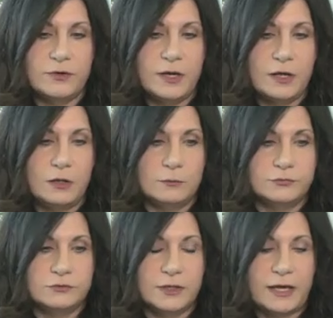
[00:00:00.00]
for
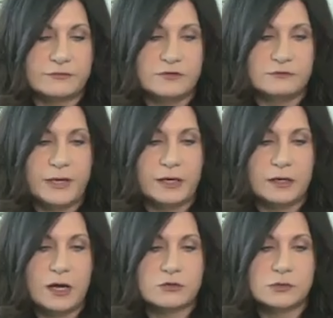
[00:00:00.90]
help to access my
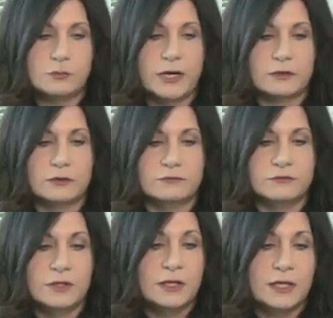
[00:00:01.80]
Akashic
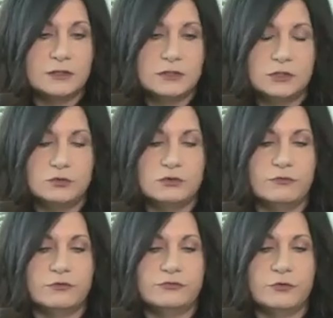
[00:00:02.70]
records, and the
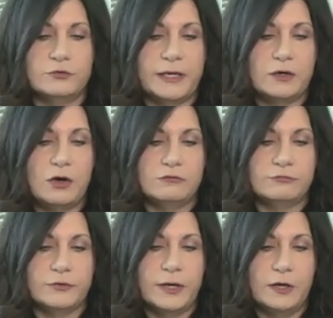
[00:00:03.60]
universe heard my call
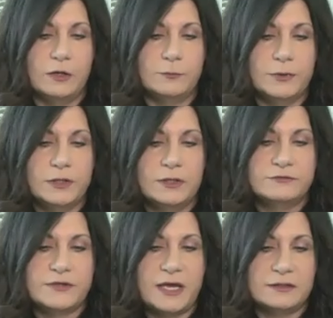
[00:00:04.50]
for help.
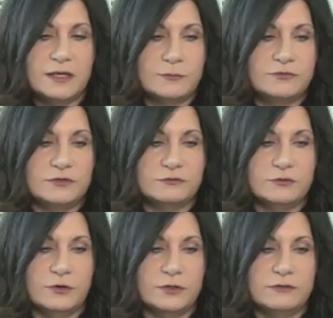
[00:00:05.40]
Satnam
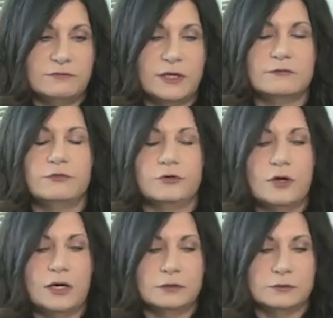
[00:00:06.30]
sister, Yvette
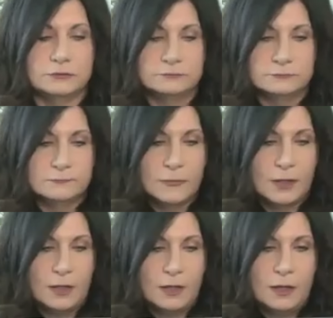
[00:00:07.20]
Furtado.
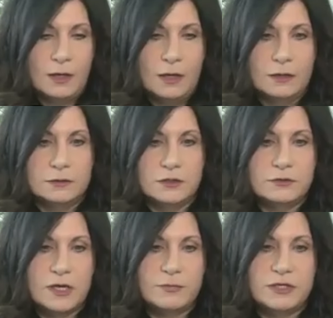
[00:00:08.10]
Dear
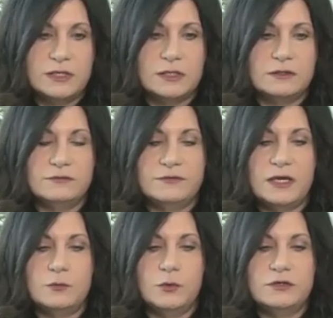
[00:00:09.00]
Debbie, this
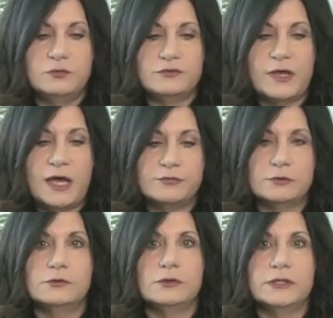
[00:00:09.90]
8 weeks was
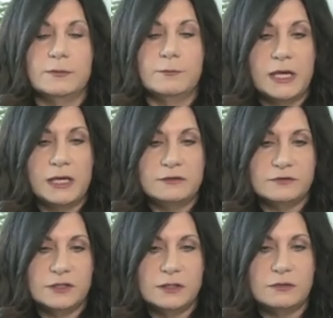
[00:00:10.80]
absolutely
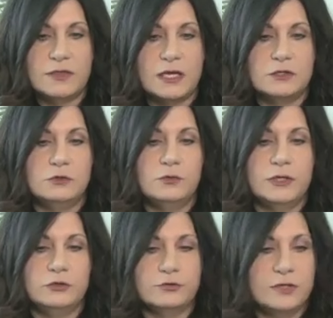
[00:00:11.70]
amazing. Thank you
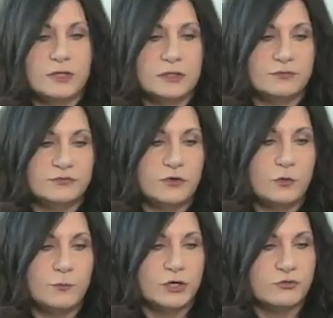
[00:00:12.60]
and your team so
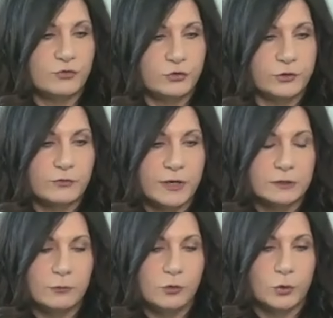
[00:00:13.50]
much for your
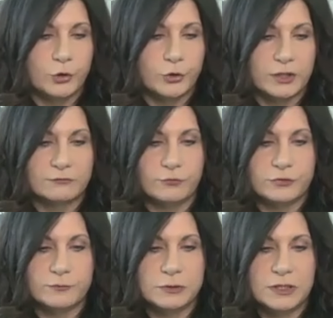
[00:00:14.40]
incredible work, and for
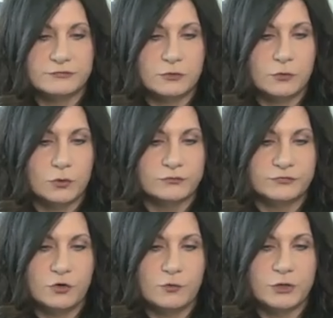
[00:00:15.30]
the Plus course,
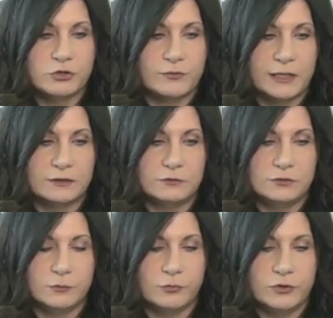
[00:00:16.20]
so much gratitude
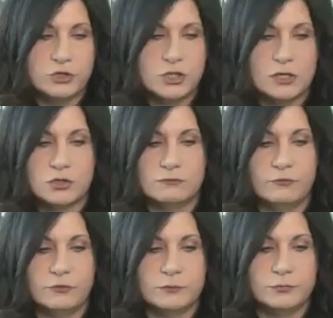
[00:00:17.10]
and appreciation
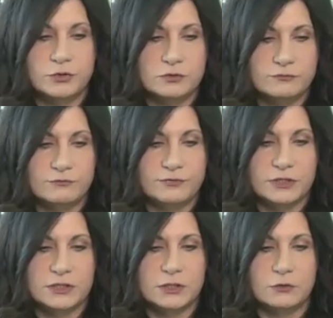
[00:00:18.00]
for the beautiful
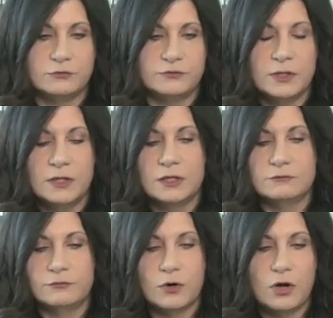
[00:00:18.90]
videos
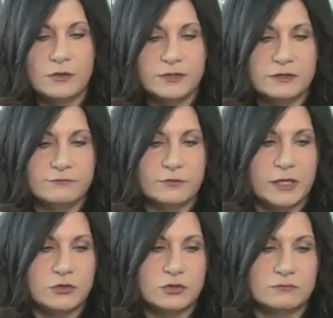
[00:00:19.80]
and for all the
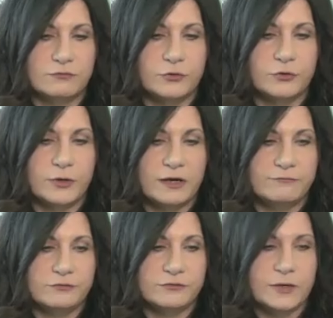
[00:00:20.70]
information, for your
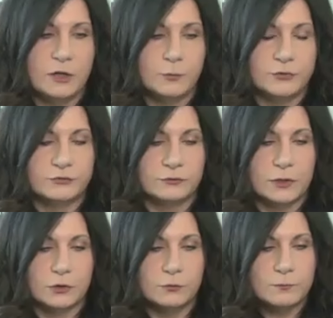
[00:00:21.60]
efforts to help us
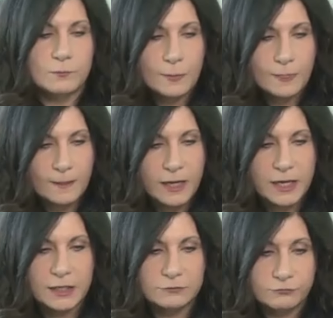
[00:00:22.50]
grow,
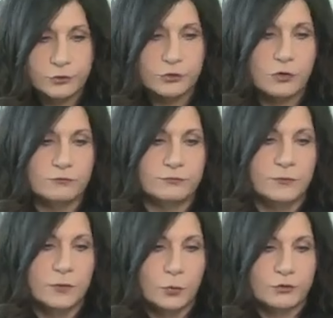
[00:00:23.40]
and for your hope
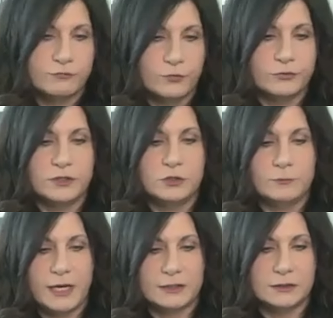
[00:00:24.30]
work for the
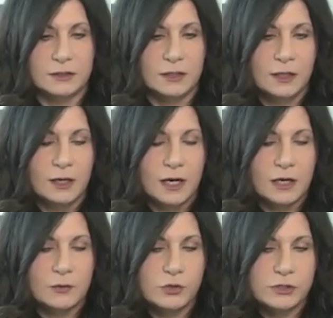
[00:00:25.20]
humanity.
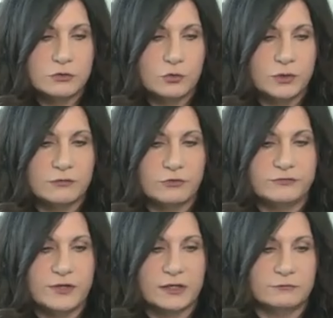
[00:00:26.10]
I really enjoyed every
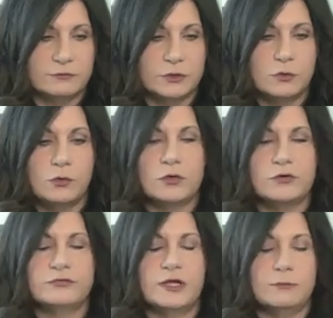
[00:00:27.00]
second from the
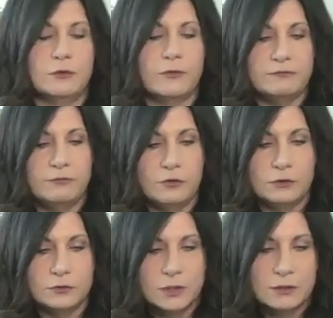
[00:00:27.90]
course. I'm
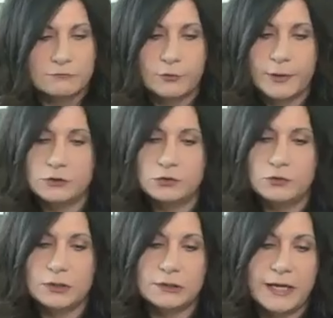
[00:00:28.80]
grateful for my
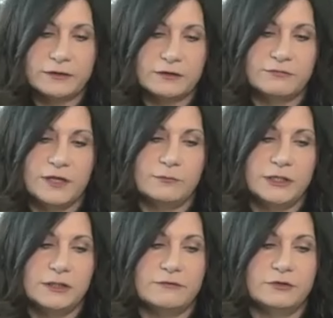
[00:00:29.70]
new galactic
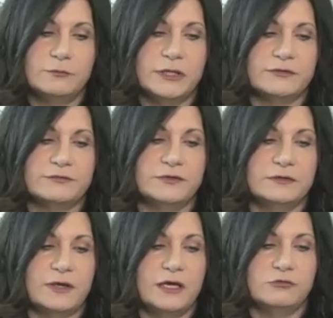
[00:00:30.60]
family, love and
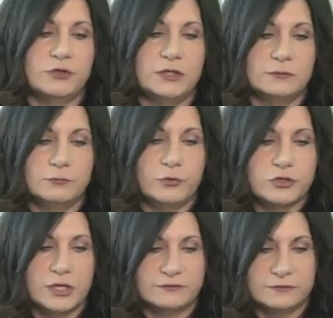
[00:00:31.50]
blessings, Adrian
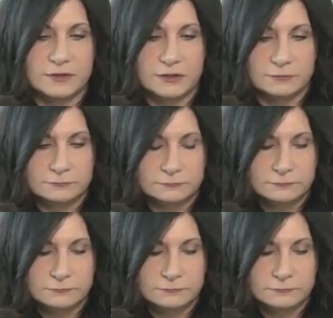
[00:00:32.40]
Pergesi.